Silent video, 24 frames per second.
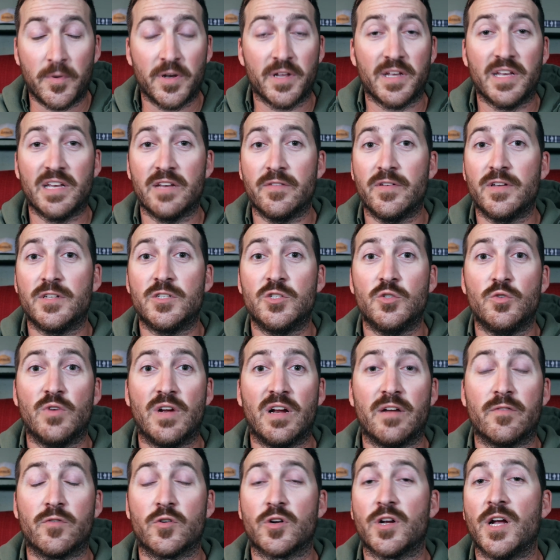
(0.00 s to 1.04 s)
going to give it to
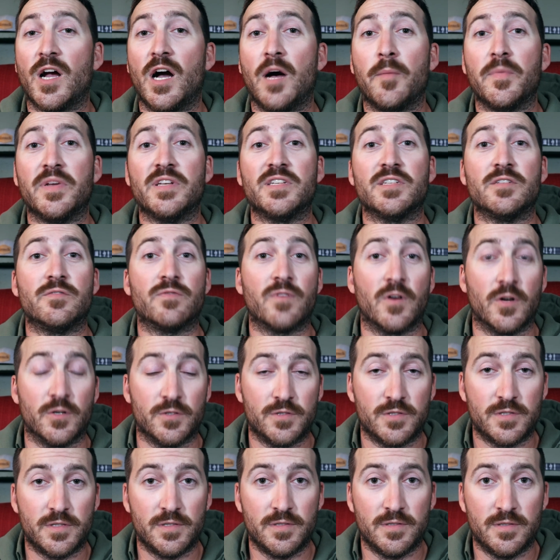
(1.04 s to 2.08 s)
whoever commented
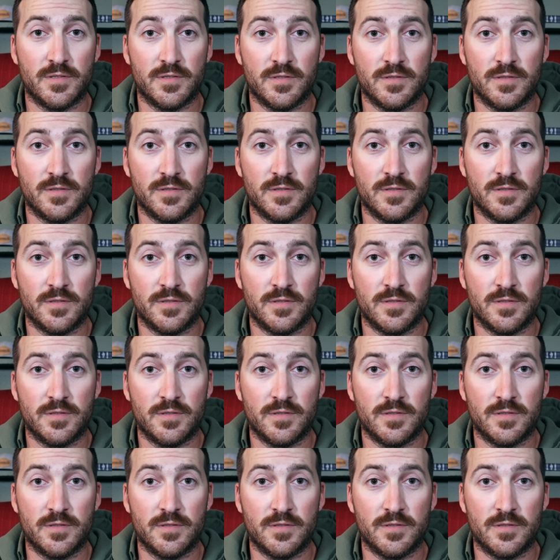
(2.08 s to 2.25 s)
first.